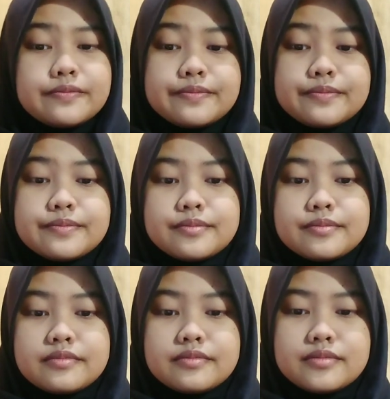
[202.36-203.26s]

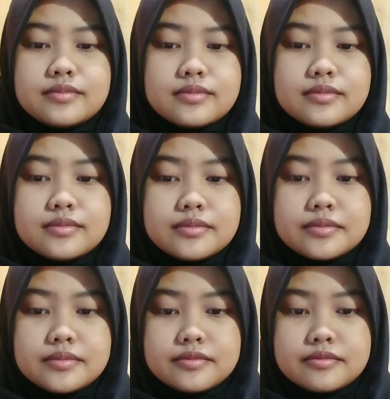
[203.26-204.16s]
(silence)